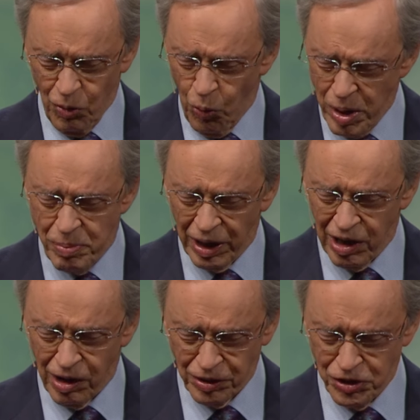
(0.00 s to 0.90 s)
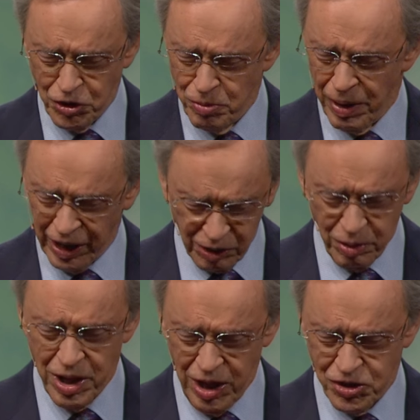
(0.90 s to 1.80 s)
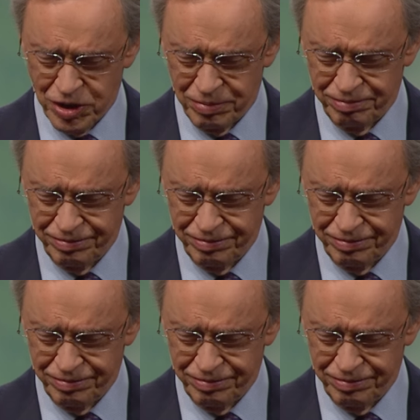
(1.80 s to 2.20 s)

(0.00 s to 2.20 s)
we belong to you by creation.